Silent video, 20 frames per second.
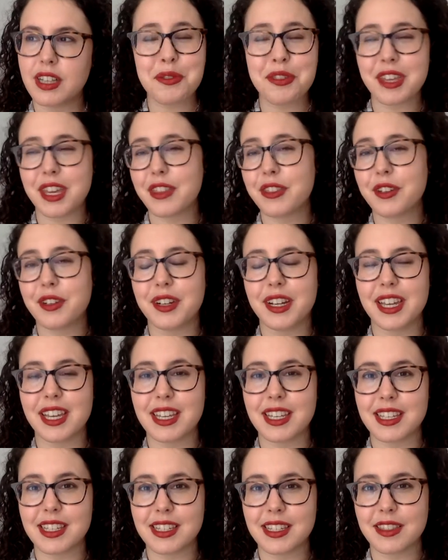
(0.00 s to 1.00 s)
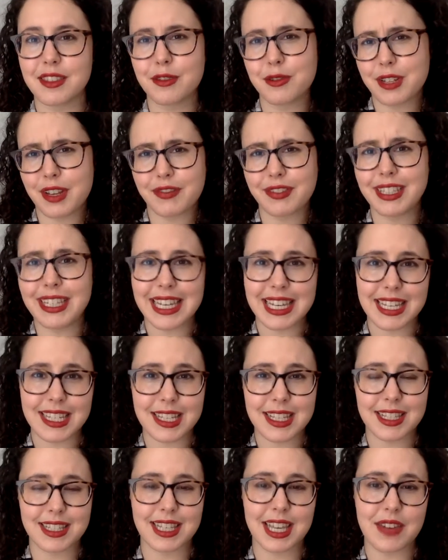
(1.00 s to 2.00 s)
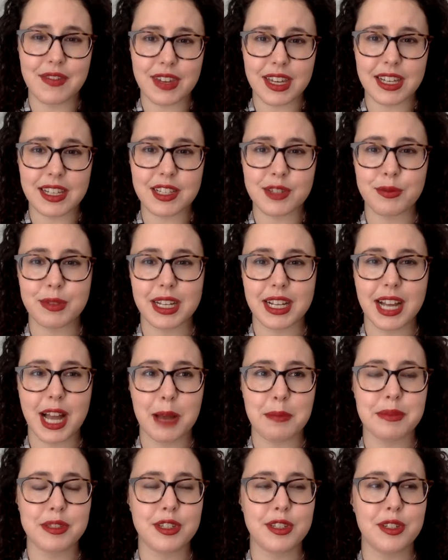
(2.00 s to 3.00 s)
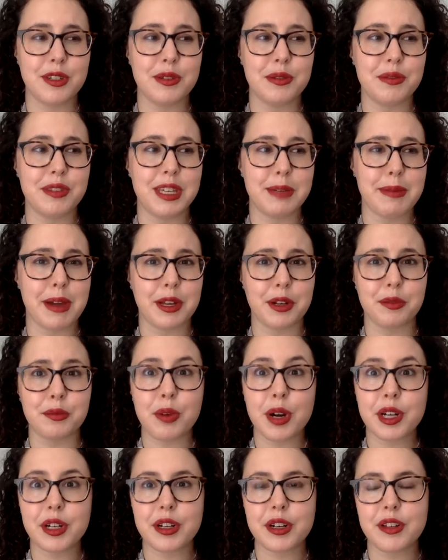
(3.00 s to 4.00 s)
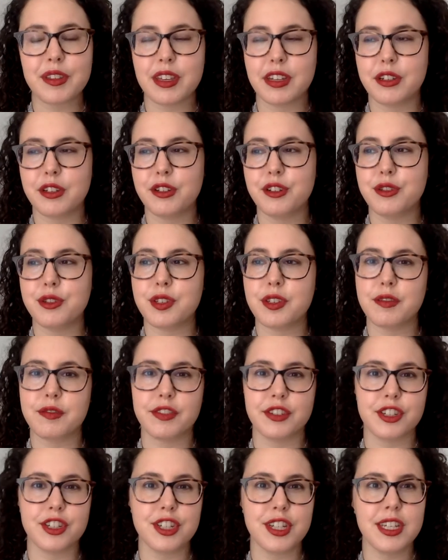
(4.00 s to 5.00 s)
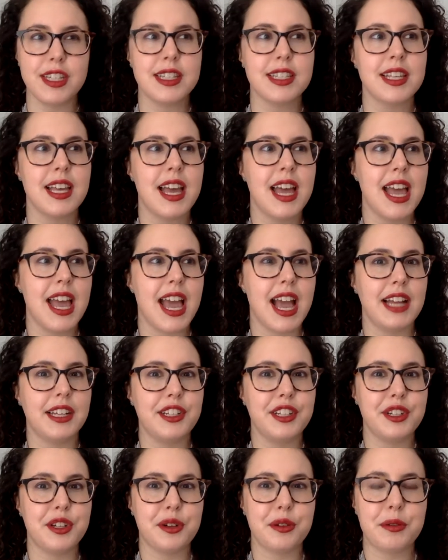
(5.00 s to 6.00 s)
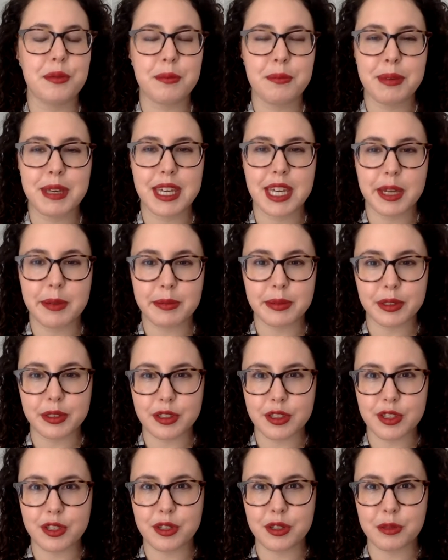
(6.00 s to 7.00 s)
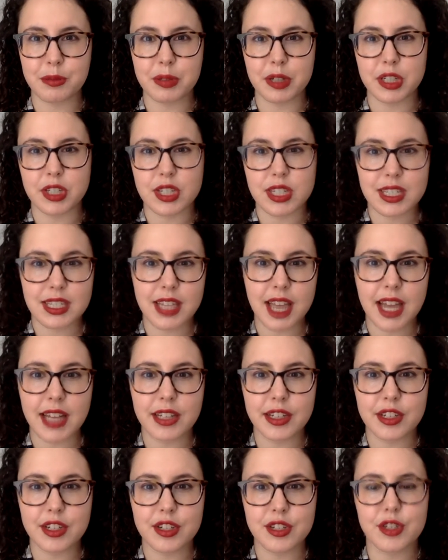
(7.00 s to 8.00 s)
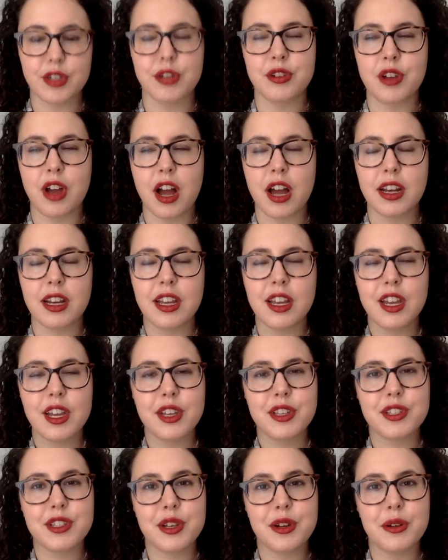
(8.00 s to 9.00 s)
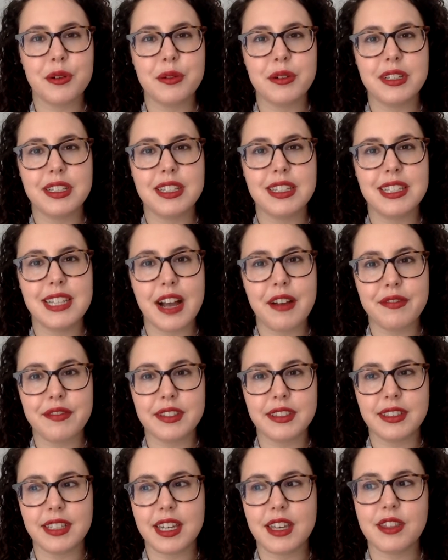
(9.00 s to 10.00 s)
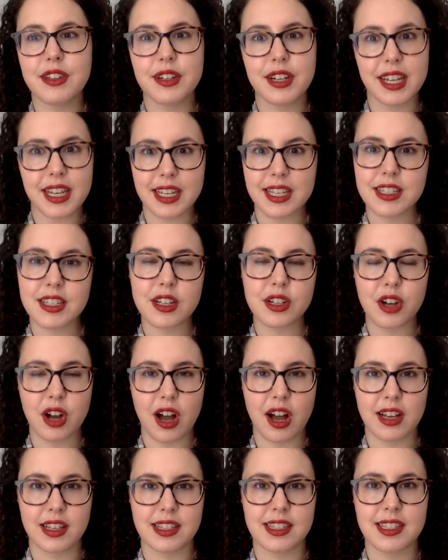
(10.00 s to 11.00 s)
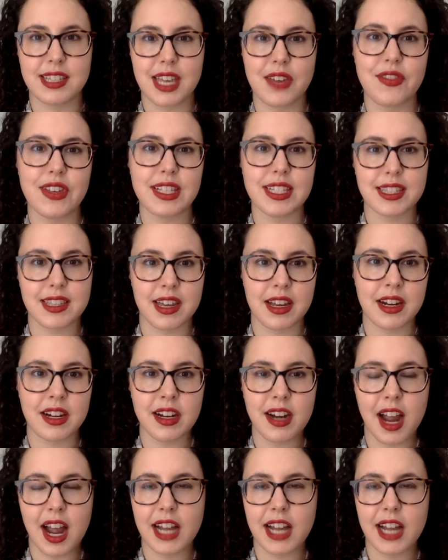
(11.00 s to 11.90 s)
I think there definitely is a savings when it comes to the amount of water that you're using for sheets and, being able to purchase liners or not. So definitely there is a cost savings there.